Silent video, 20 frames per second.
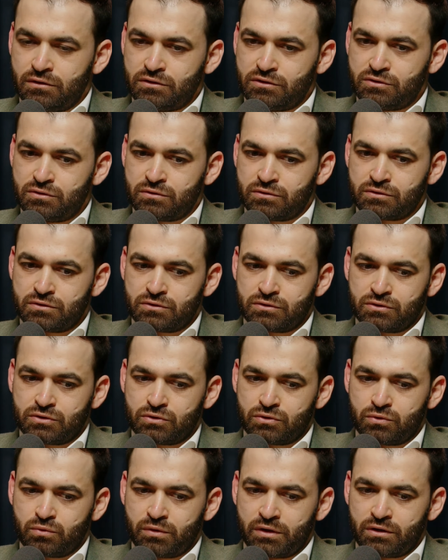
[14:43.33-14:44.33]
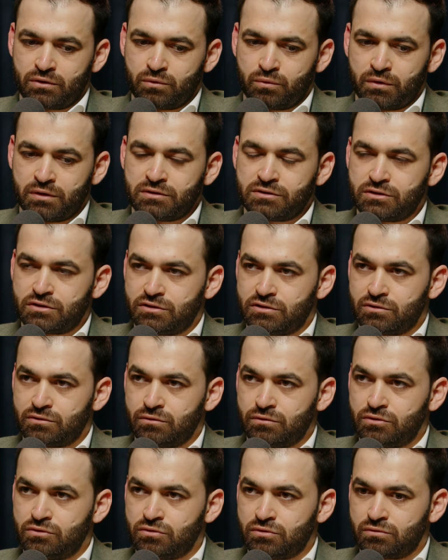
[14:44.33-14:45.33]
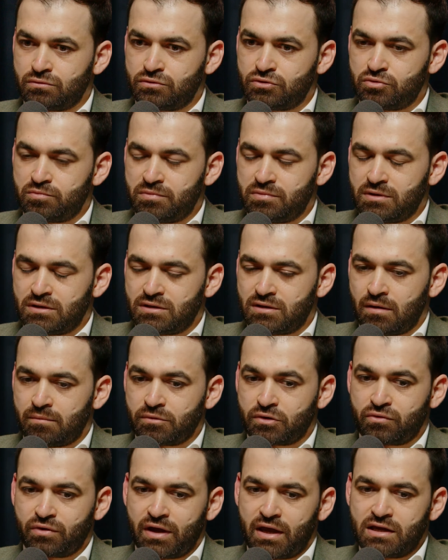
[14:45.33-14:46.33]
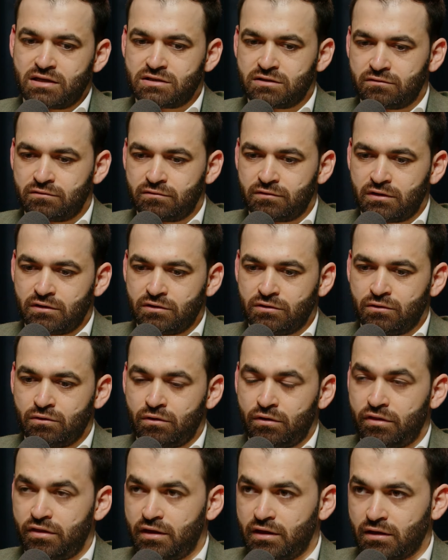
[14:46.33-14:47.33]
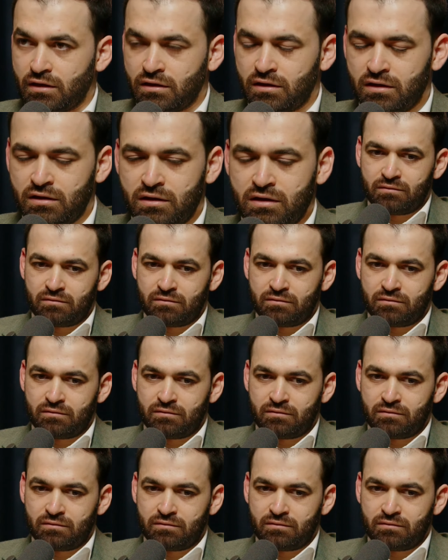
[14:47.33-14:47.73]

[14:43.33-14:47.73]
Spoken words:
do what you want to do, to become creative in your thing.